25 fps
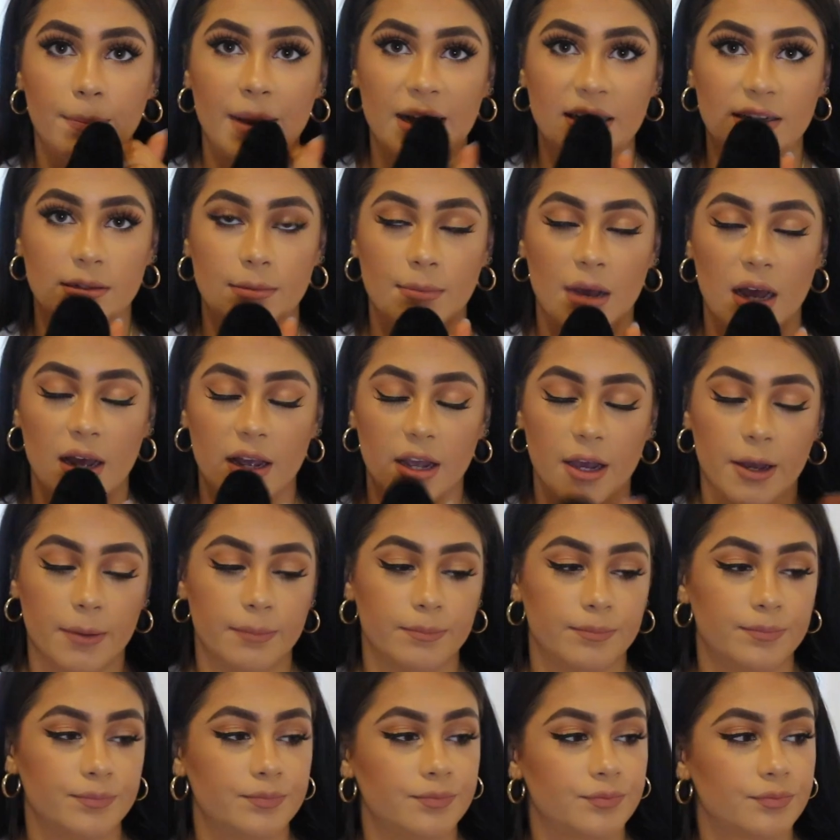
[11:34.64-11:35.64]
bend
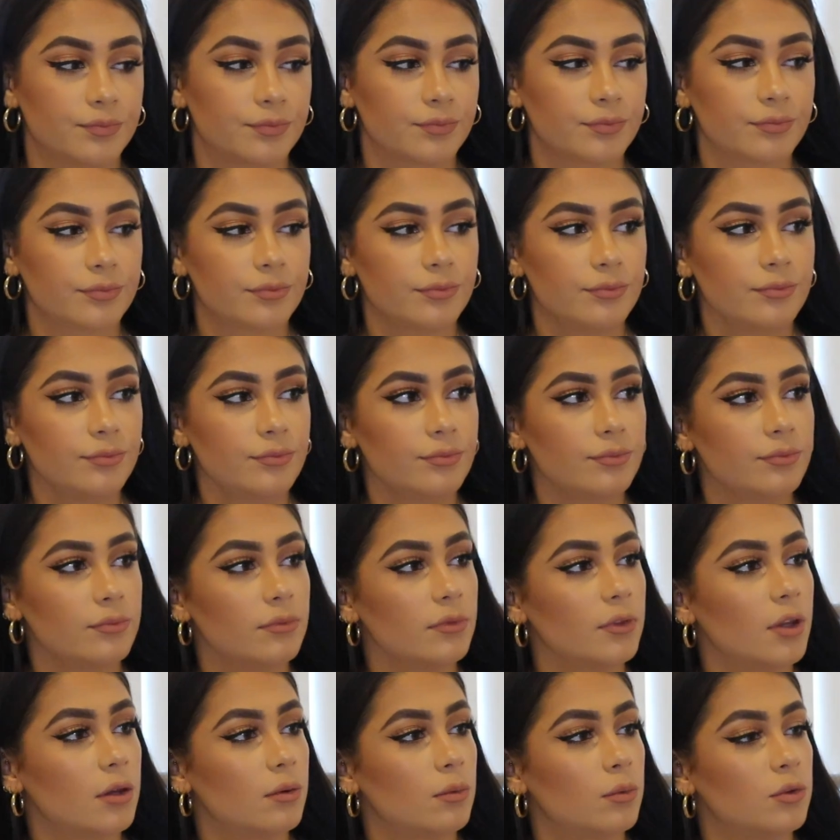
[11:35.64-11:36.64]
my
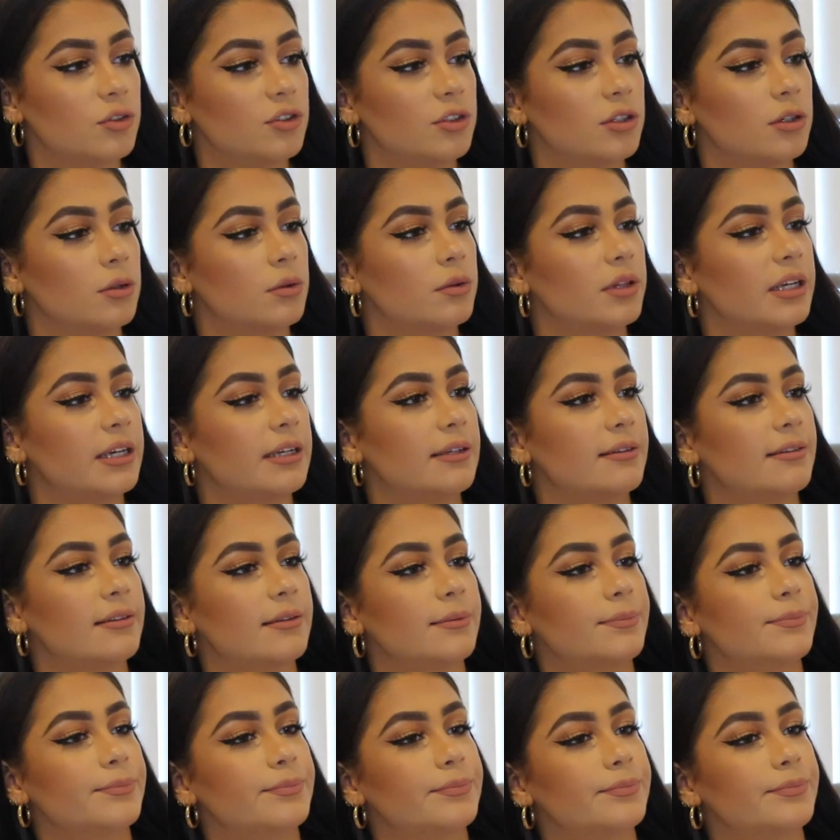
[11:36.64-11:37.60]
what do you call these,